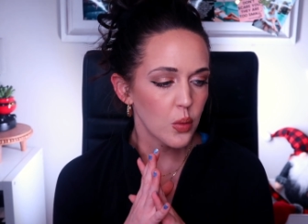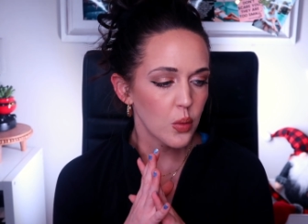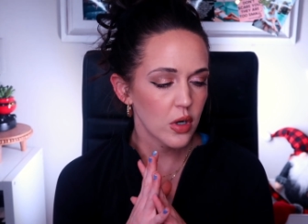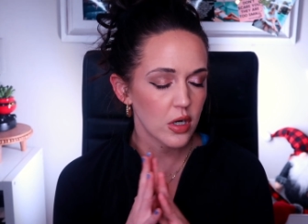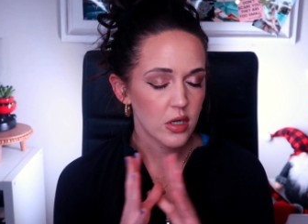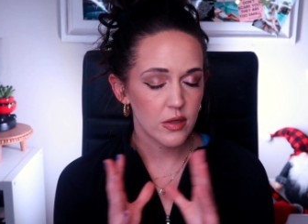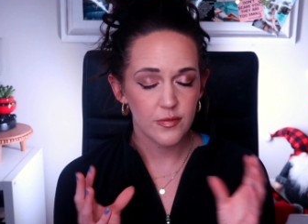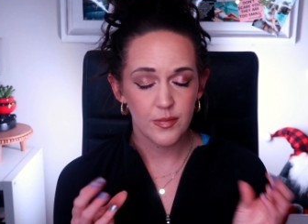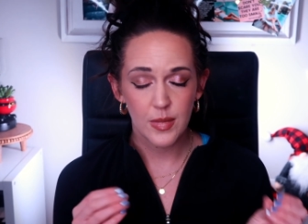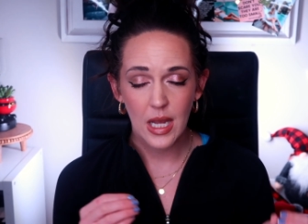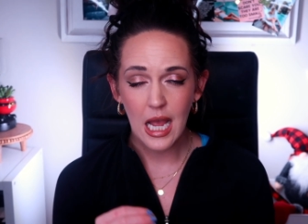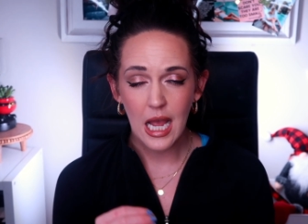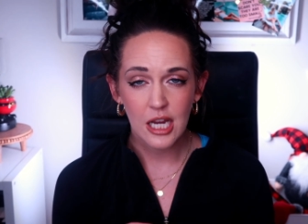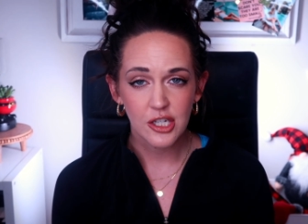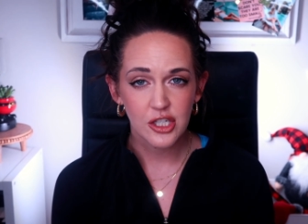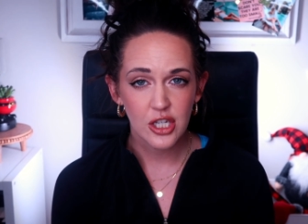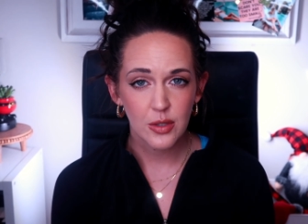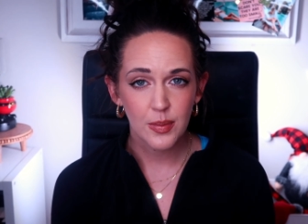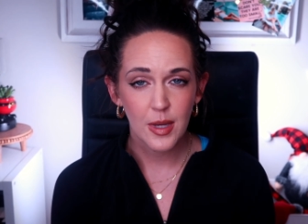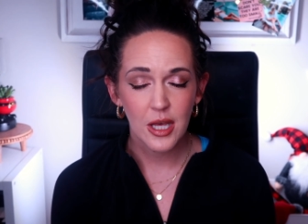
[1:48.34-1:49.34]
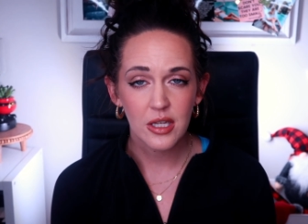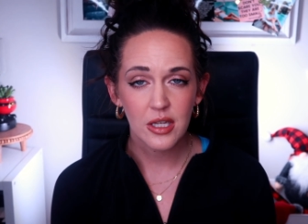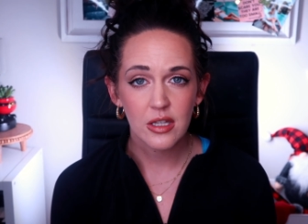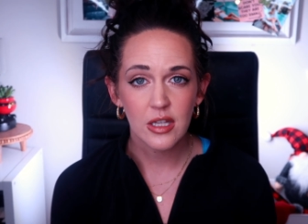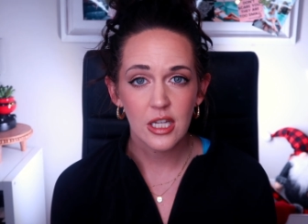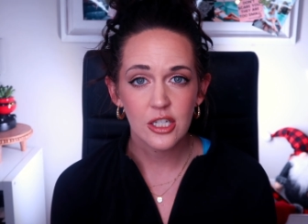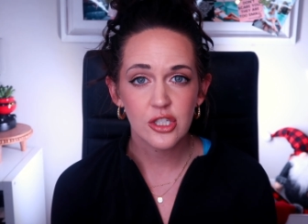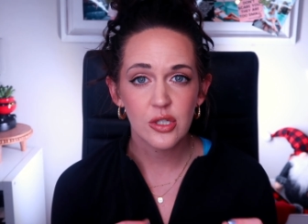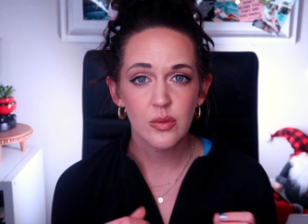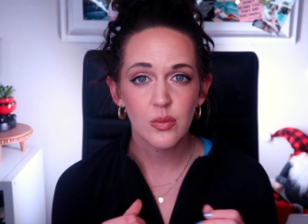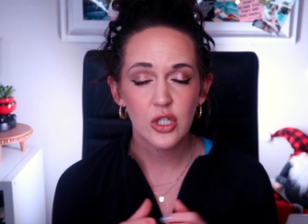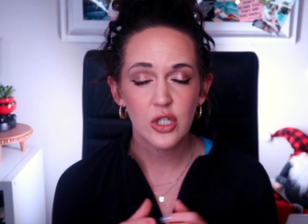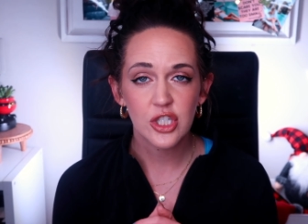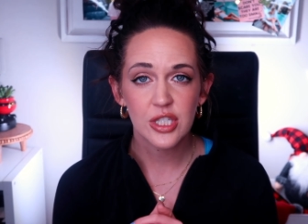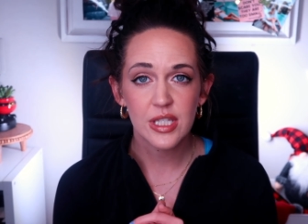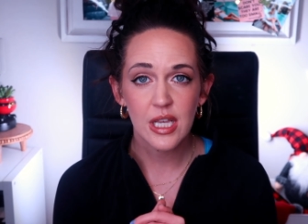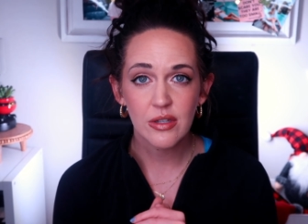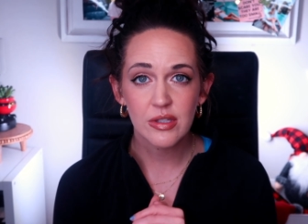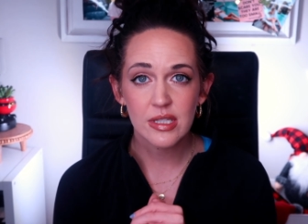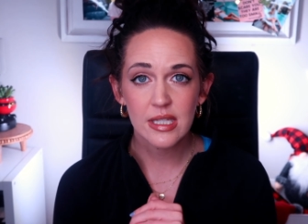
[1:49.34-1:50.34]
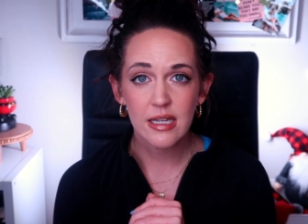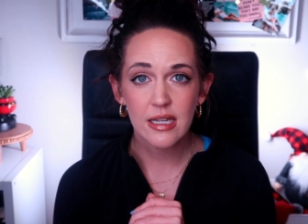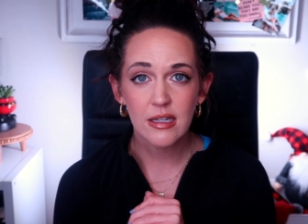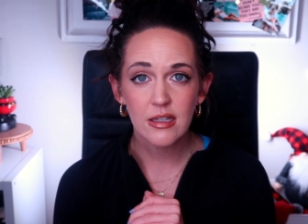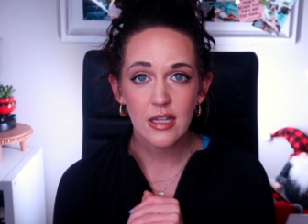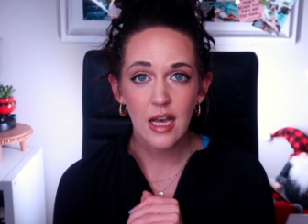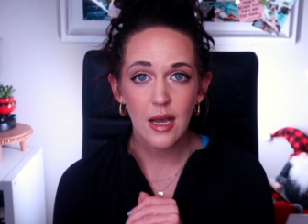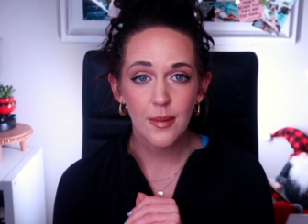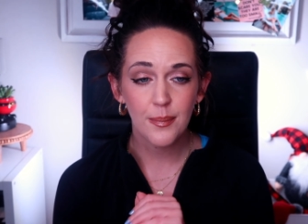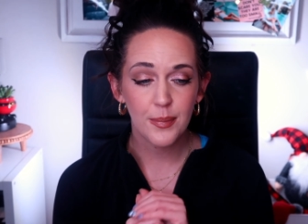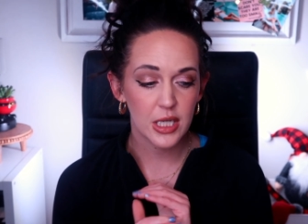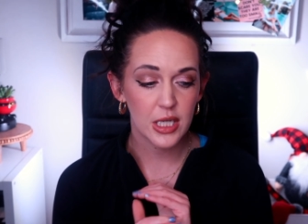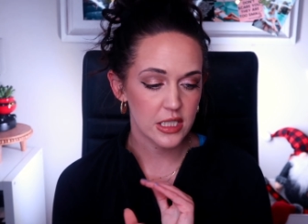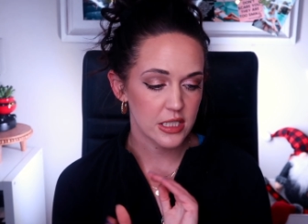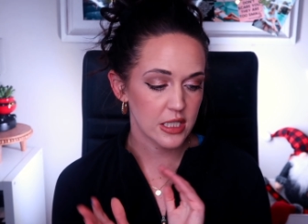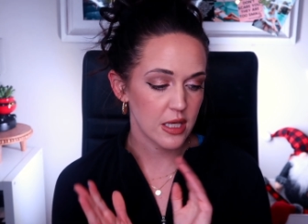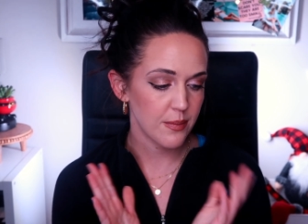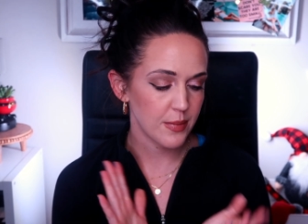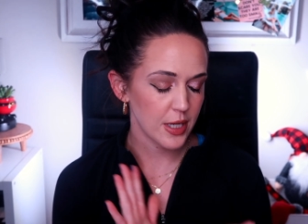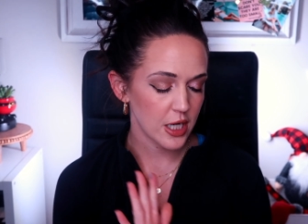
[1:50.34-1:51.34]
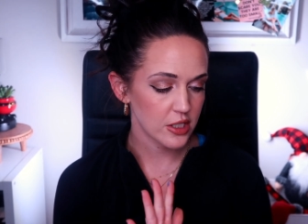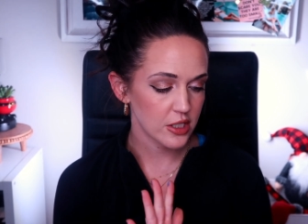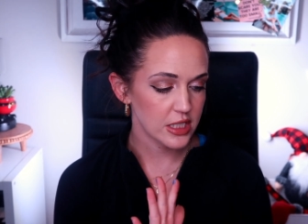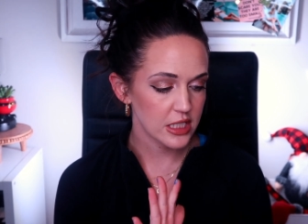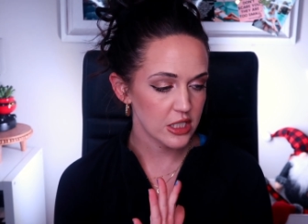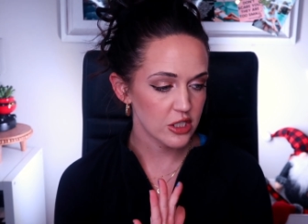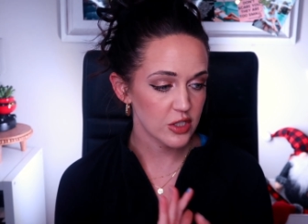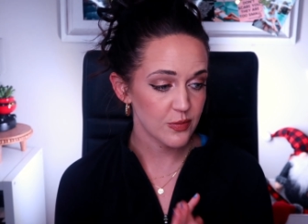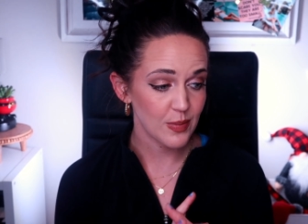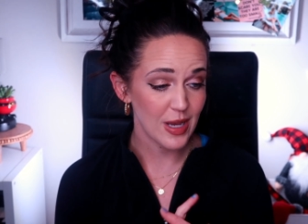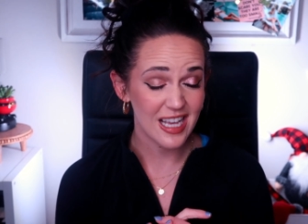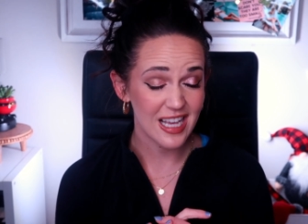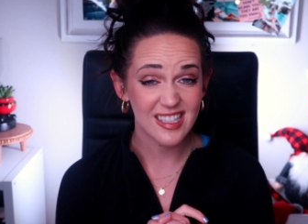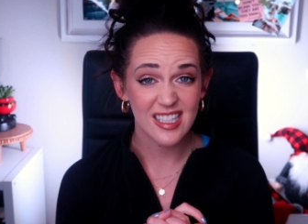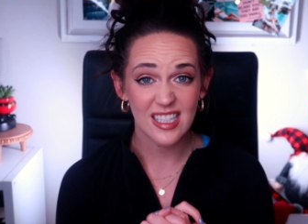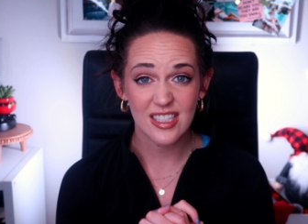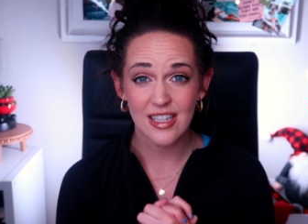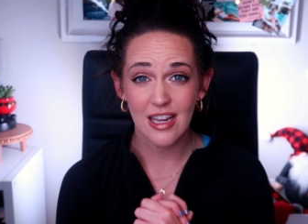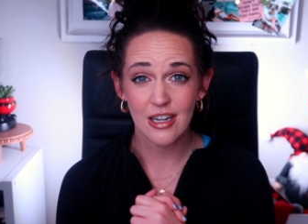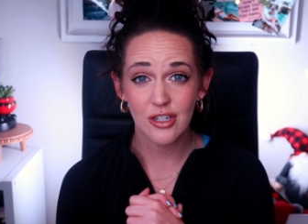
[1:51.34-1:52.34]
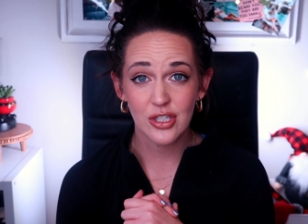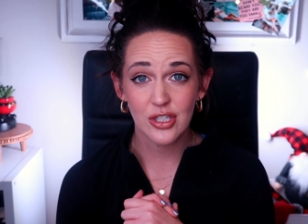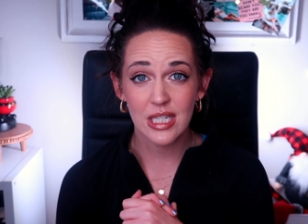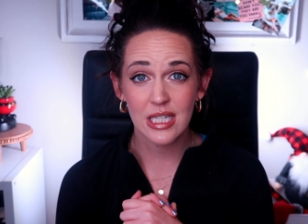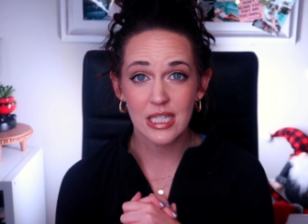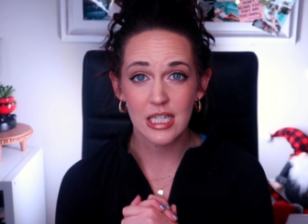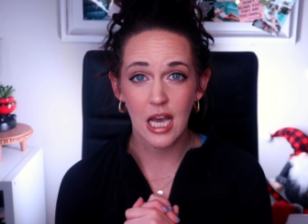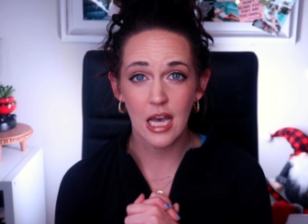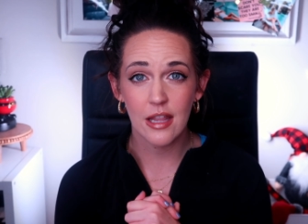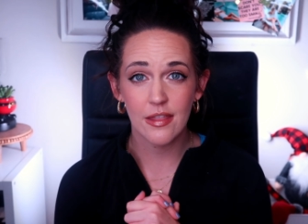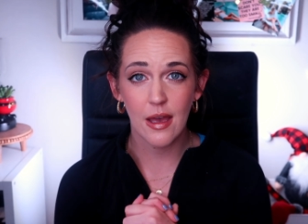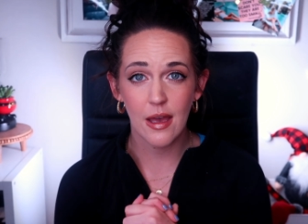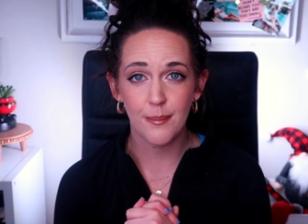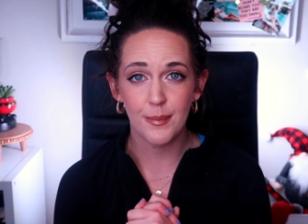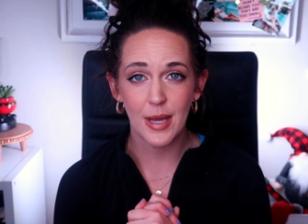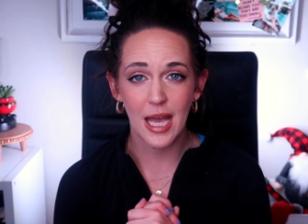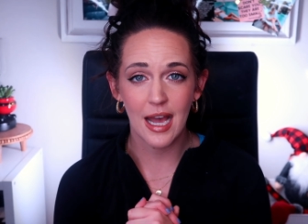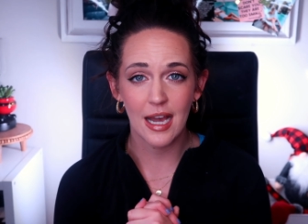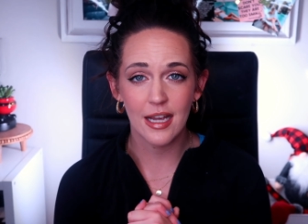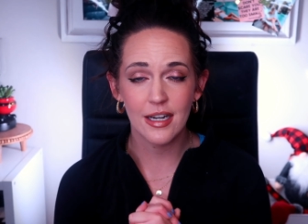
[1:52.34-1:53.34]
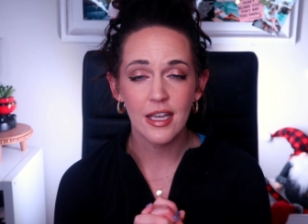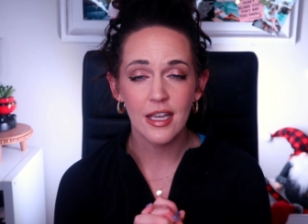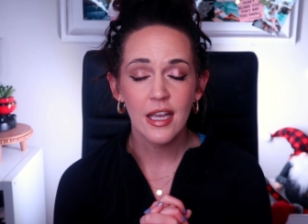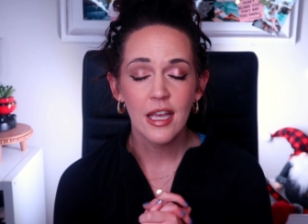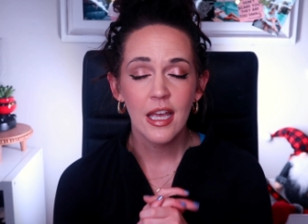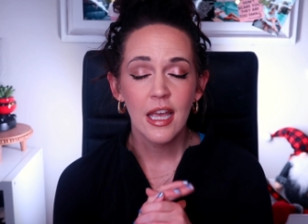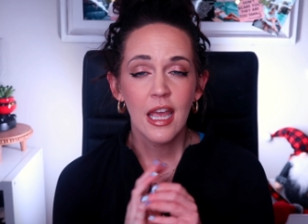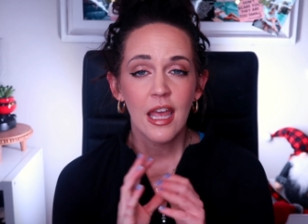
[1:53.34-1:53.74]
or my eyeshadow palette collection, which sounds like a lot, but compared to years past, that's actually not that bad.